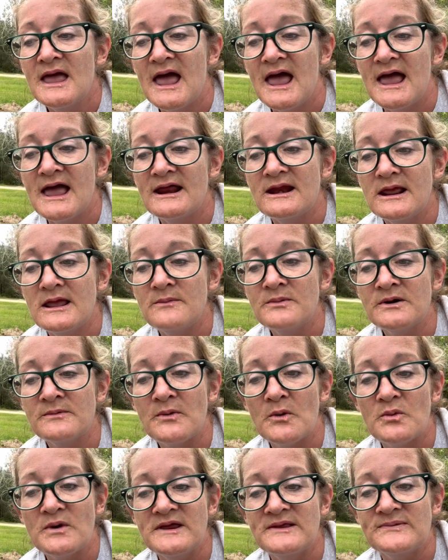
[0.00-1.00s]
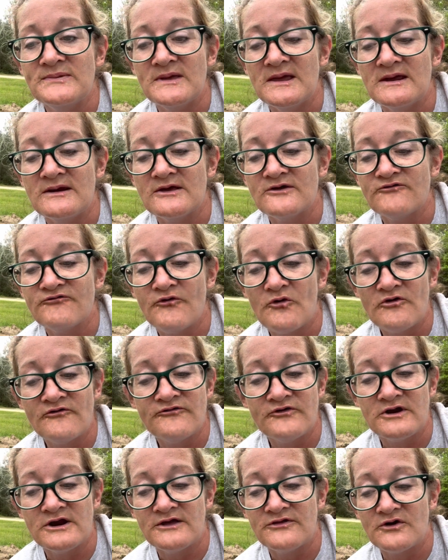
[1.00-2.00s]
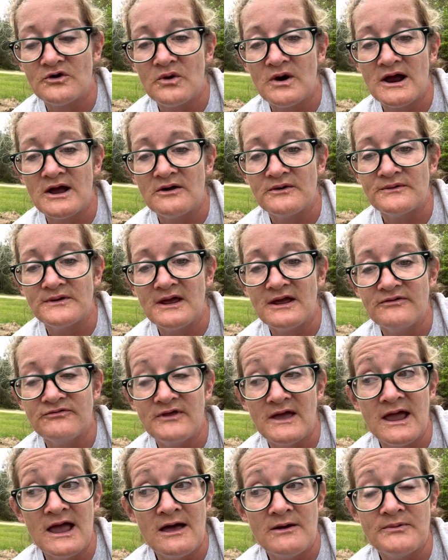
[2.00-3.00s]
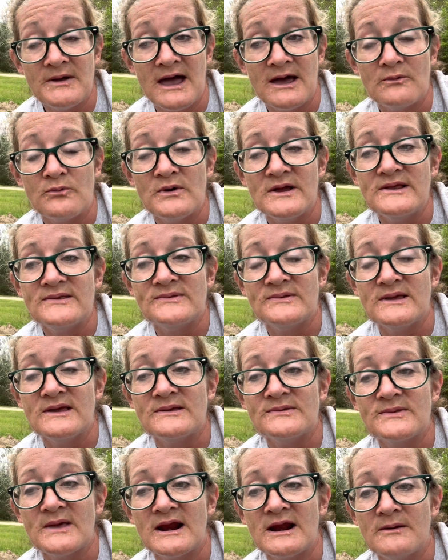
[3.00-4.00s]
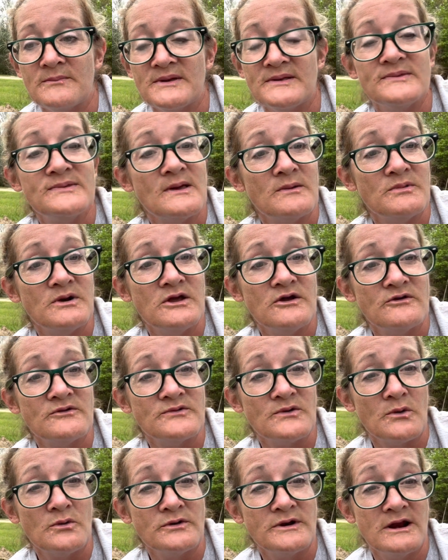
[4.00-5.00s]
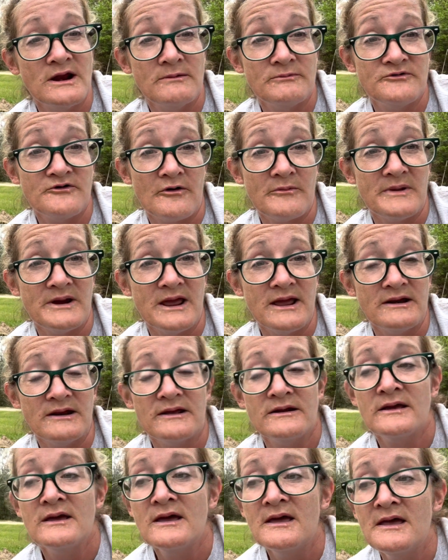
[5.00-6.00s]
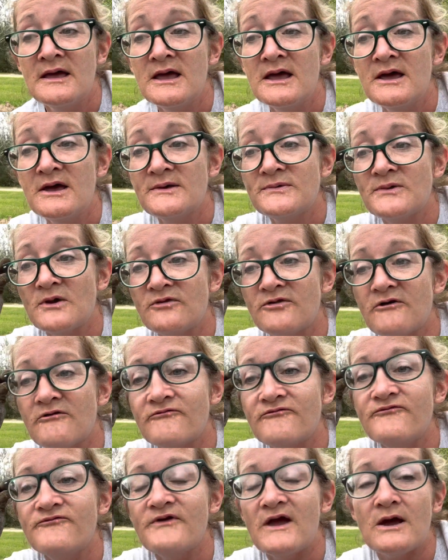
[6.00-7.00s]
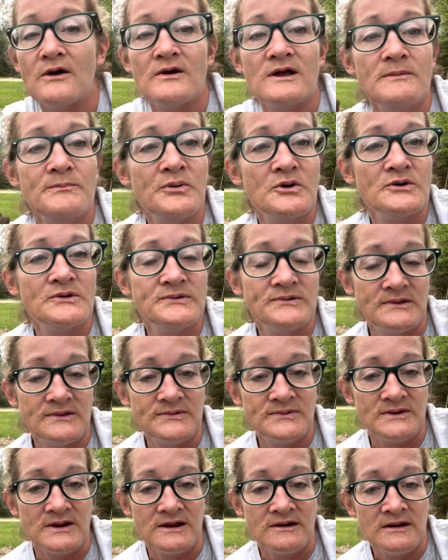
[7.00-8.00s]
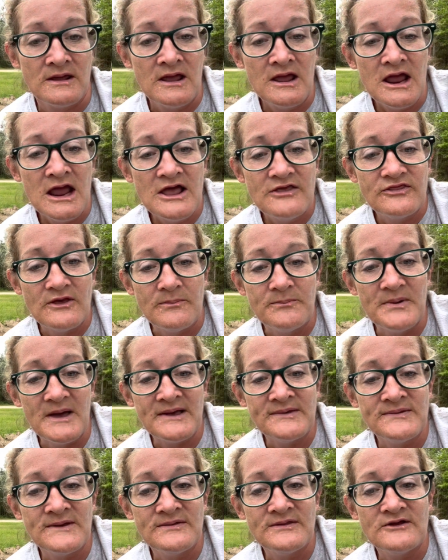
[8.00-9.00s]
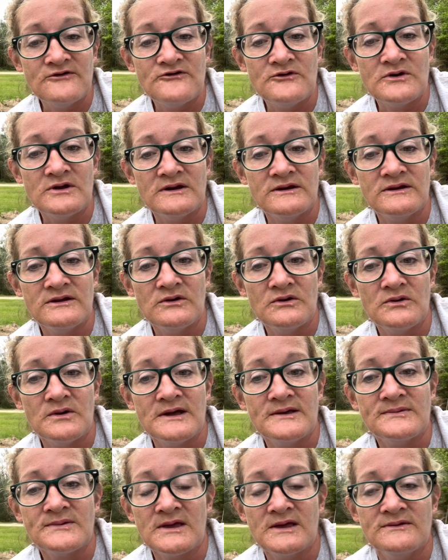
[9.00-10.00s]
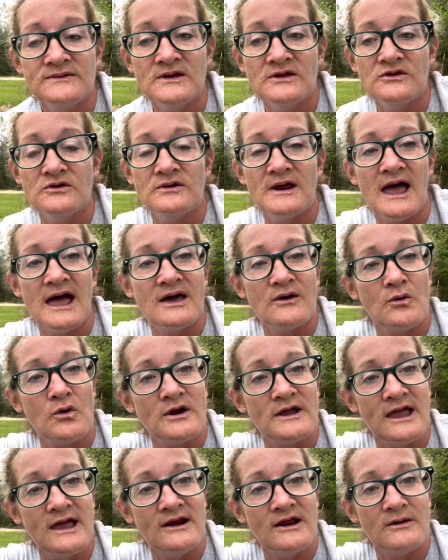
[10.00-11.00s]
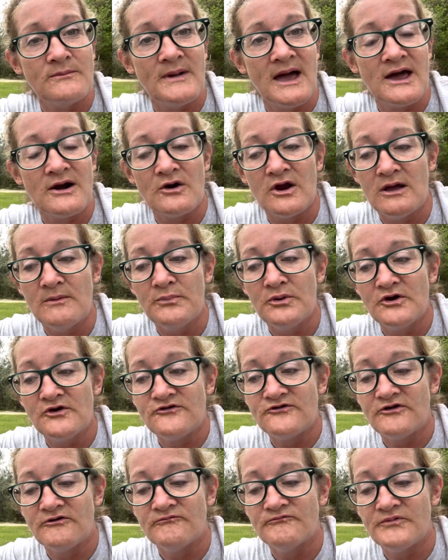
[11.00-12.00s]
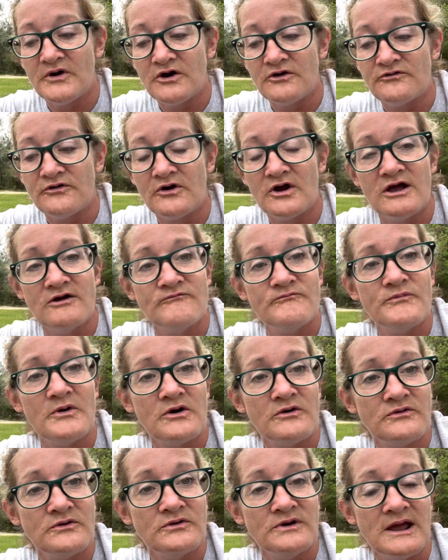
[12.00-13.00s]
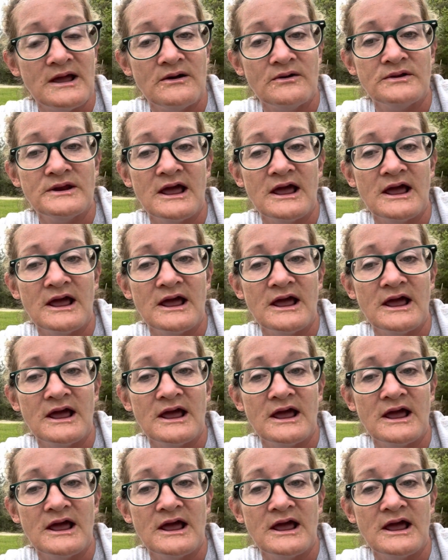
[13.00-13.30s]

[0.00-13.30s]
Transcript: And even if a weed seed is four foot in the ground, they have had weed seeds that have been seventy years old and have germinated. So they're very persistent. The best thing that you can do is continue to add organic matter and push them further and further down.